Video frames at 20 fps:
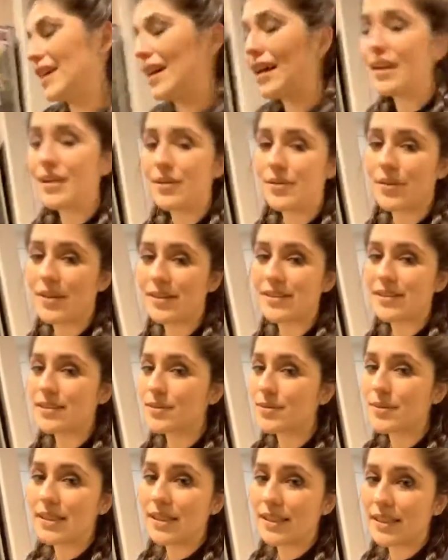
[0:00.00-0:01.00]
Anyways,
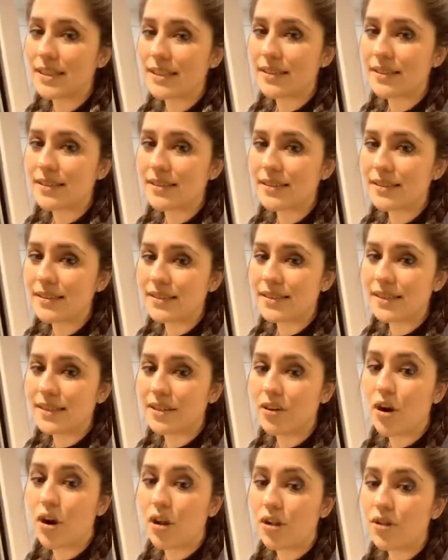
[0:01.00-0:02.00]
it's ridiculous.
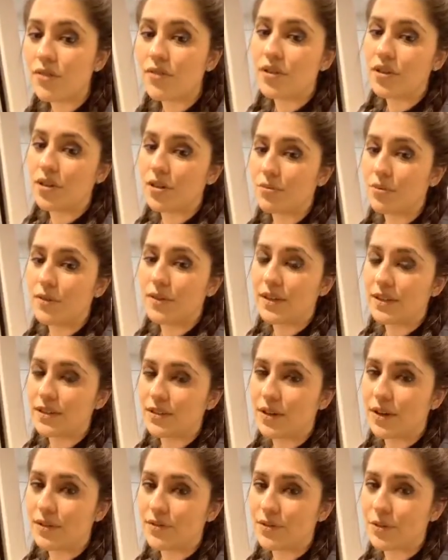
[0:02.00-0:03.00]
Like all of the good
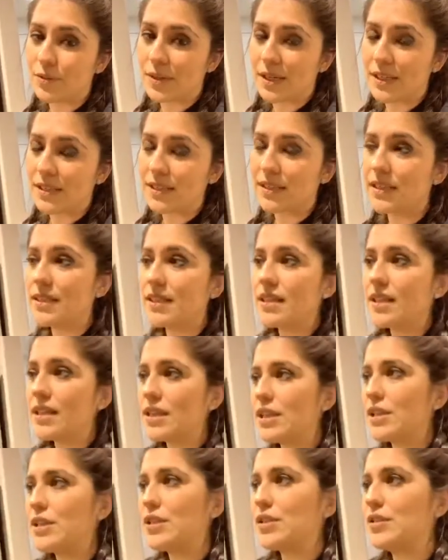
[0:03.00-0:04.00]
movies you have to rent.
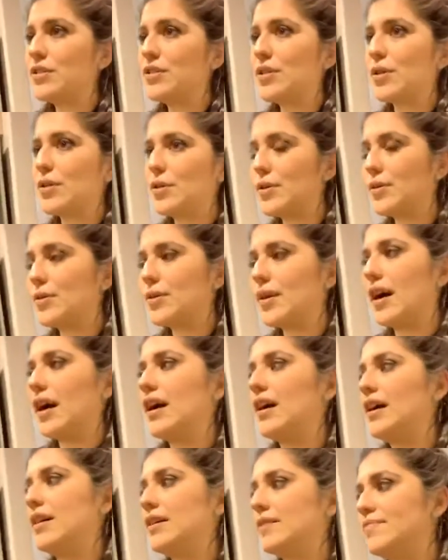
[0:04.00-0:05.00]
So,
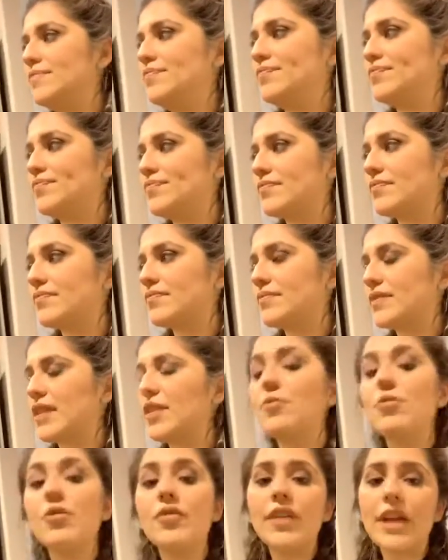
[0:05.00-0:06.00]
the
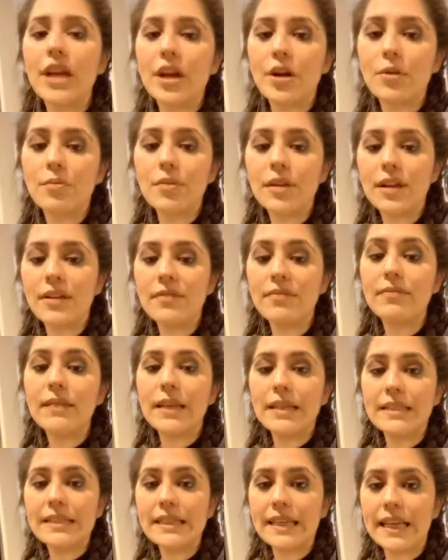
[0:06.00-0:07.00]
movie Airplane,
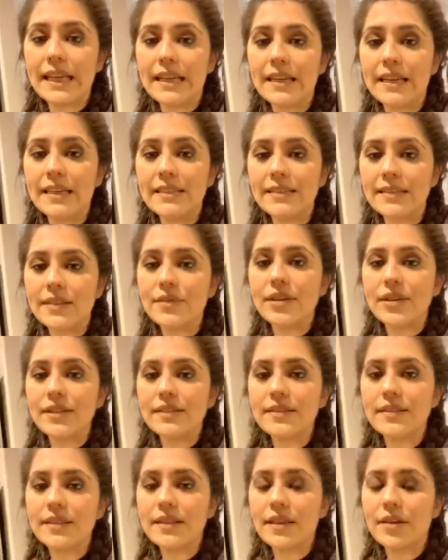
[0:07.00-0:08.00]
1980s, have you
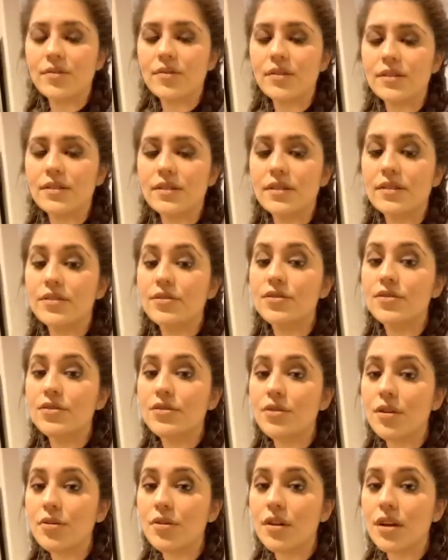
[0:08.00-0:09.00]
guys seen that one? It's
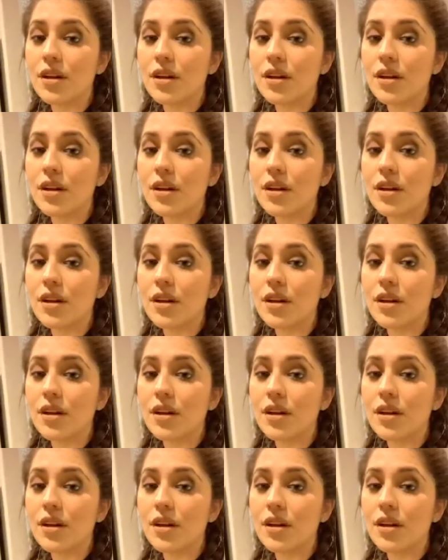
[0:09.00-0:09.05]
so